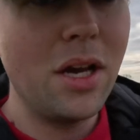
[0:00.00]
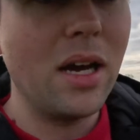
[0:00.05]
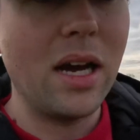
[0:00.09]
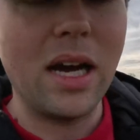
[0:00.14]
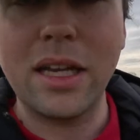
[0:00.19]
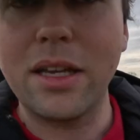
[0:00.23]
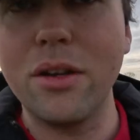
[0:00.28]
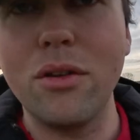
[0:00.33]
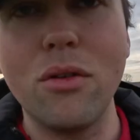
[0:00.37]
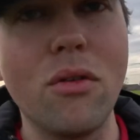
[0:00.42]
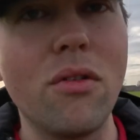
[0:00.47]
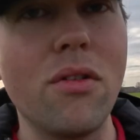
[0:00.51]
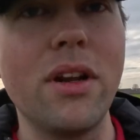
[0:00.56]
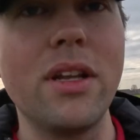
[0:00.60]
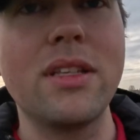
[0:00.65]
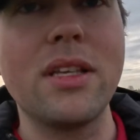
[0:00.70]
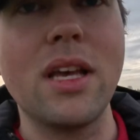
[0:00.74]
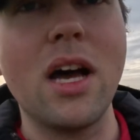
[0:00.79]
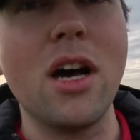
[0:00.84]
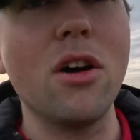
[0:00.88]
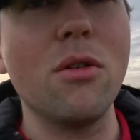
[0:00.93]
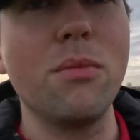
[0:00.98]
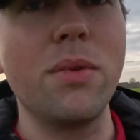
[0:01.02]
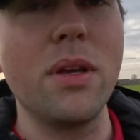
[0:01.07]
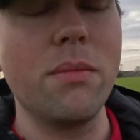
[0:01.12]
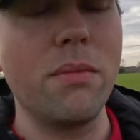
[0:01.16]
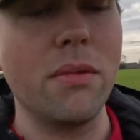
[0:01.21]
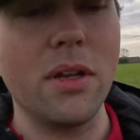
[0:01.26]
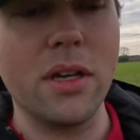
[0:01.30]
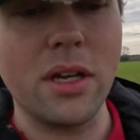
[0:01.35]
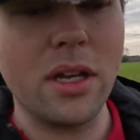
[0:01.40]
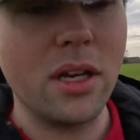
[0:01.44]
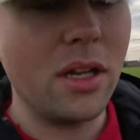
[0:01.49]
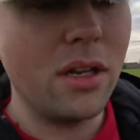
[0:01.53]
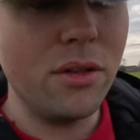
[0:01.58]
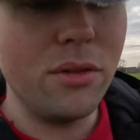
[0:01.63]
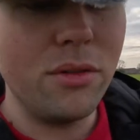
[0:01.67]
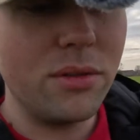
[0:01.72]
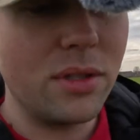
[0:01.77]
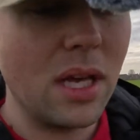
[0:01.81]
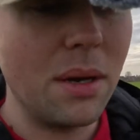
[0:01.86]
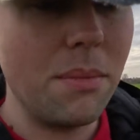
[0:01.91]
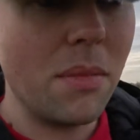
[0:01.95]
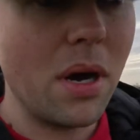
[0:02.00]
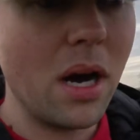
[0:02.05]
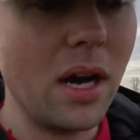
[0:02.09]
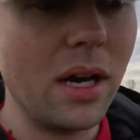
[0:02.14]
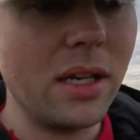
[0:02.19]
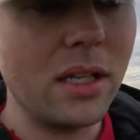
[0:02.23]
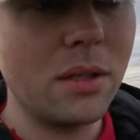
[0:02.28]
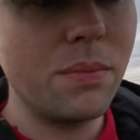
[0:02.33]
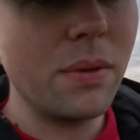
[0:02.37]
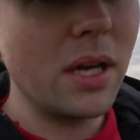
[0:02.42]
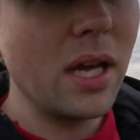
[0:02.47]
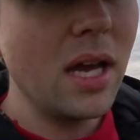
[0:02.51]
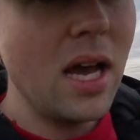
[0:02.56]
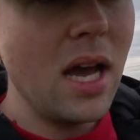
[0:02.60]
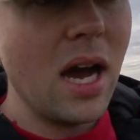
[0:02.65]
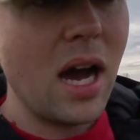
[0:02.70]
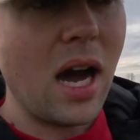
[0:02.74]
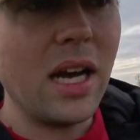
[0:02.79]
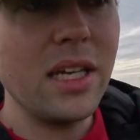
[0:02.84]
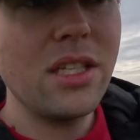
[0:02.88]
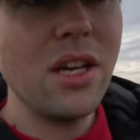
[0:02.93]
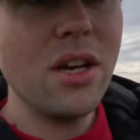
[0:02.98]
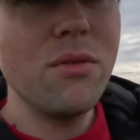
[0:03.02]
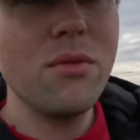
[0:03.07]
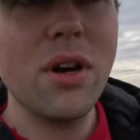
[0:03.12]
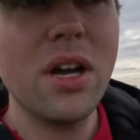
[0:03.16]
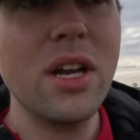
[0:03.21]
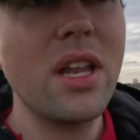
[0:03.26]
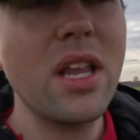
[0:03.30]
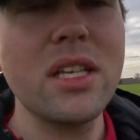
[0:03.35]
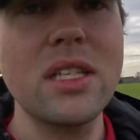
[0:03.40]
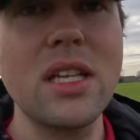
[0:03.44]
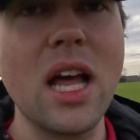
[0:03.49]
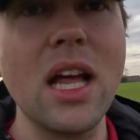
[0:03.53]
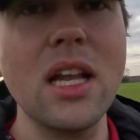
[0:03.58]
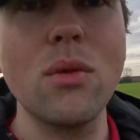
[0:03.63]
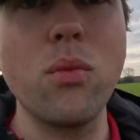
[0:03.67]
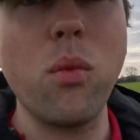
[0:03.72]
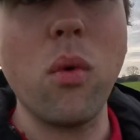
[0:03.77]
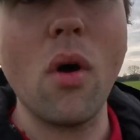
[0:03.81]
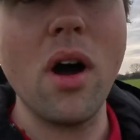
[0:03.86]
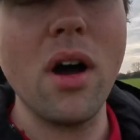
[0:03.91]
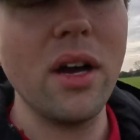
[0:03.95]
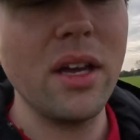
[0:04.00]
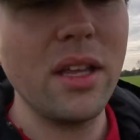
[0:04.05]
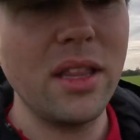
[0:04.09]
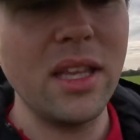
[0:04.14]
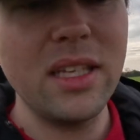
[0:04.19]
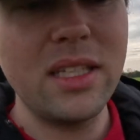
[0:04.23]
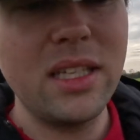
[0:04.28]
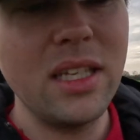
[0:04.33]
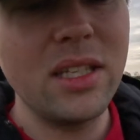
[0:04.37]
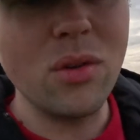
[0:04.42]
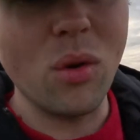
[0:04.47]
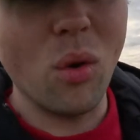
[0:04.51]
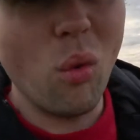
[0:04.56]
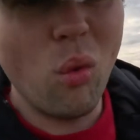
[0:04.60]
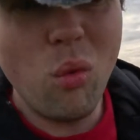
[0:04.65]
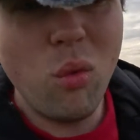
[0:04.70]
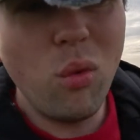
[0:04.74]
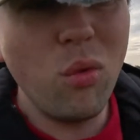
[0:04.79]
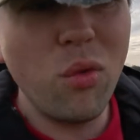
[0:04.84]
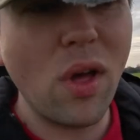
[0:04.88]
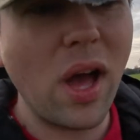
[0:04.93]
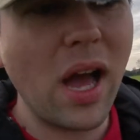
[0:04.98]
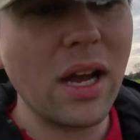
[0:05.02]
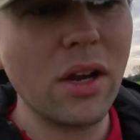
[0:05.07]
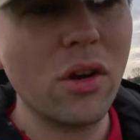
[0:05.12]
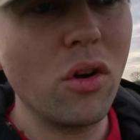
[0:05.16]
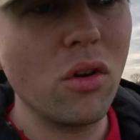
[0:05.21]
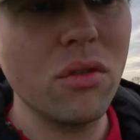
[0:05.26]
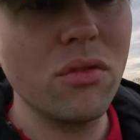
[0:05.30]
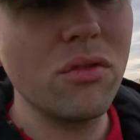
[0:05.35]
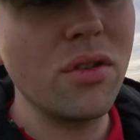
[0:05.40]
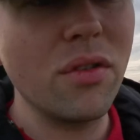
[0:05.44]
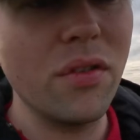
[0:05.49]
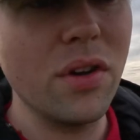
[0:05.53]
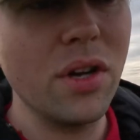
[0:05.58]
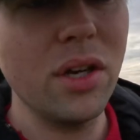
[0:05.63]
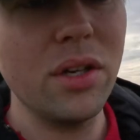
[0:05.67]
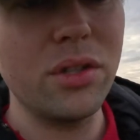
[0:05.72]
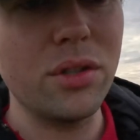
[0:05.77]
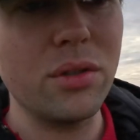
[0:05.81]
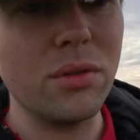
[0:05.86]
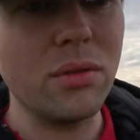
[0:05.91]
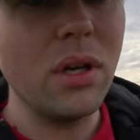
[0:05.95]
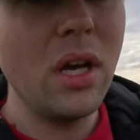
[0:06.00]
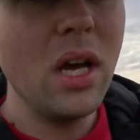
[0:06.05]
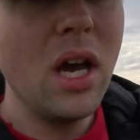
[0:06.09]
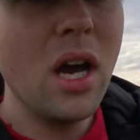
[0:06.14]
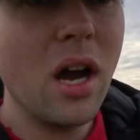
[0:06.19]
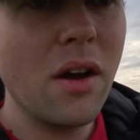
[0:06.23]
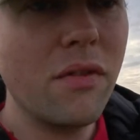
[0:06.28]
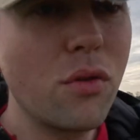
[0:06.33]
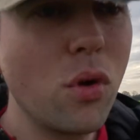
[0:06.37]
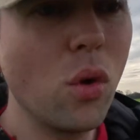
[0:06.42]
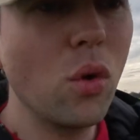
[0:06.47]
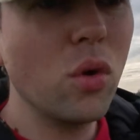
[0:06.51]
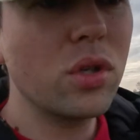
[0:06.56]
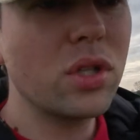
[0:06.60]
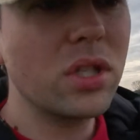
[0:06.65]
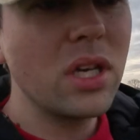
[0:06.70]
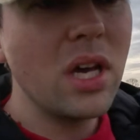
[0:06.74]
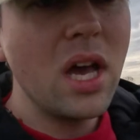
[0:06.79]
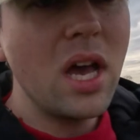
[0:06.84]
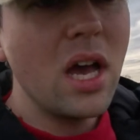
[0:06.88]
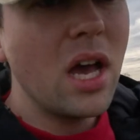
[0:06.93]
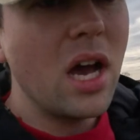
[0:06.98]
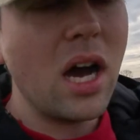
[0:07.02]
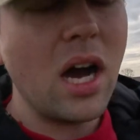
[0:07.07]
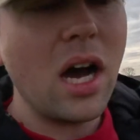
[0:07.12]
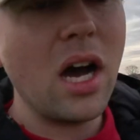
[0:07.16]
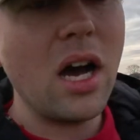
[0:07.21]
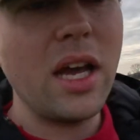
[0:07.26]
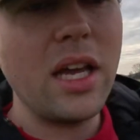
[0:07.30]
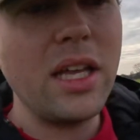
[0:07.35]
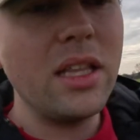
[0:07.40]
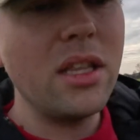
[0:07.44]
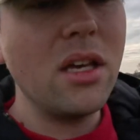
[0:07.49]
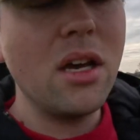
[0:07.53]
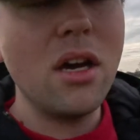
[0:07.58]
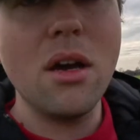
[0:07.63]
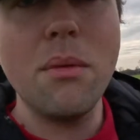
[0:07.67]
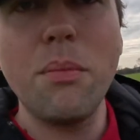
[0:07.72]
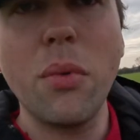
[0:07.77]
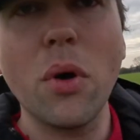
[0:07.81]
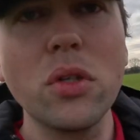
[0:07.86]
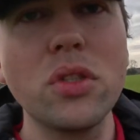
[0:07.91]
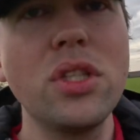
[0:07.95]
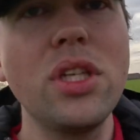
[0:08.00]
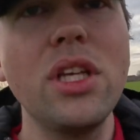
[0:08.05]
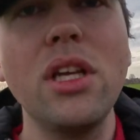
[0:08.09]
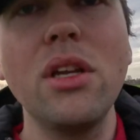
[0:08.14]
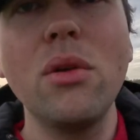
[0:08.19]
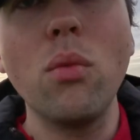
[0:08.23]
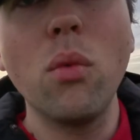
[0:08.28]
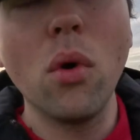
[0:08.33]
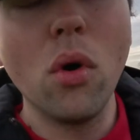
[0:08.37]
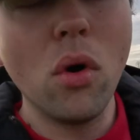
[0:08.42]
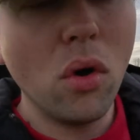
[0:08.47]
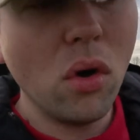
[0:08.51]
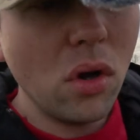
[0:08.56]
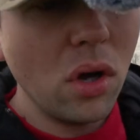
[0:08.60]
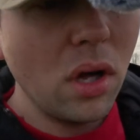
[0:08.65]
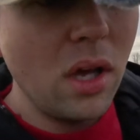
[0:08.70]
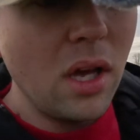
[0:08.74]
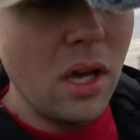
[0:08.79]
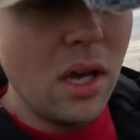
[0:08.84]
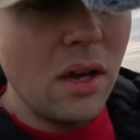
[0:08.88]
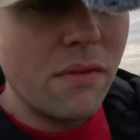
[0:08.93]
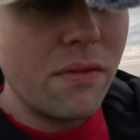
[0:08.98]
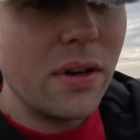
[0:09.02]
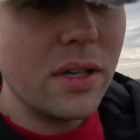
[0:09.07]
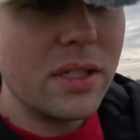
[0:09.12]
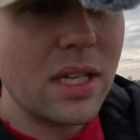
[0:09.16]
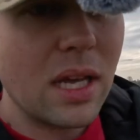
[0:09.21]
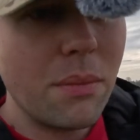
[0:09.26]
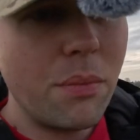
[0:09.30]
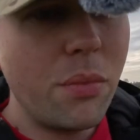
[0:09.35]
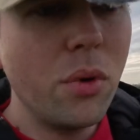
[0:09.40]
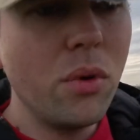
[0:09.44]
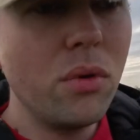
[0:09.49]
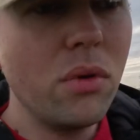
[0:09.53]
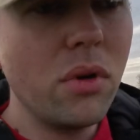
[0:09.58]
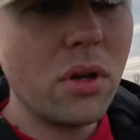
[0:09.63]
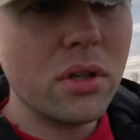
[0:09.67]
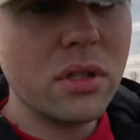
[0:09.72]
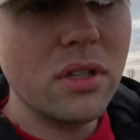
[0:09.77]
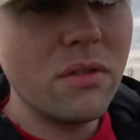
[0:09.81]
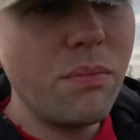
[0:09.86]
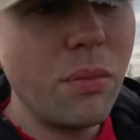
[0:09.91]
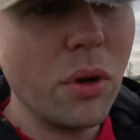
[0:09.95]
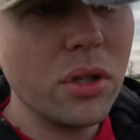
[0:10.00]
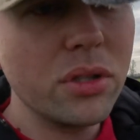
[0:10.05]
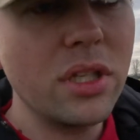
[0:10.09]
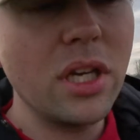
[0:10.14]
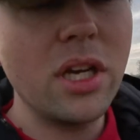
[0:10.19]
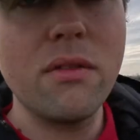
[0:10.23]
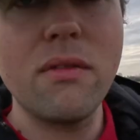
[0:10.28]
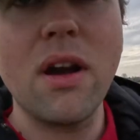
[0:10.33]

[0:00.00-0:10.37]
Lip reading: I can already tell people are going to lose their minds, but I don't understand why this is all that controversial. Of course, in the Bosnian War, for example, lots of Bosnian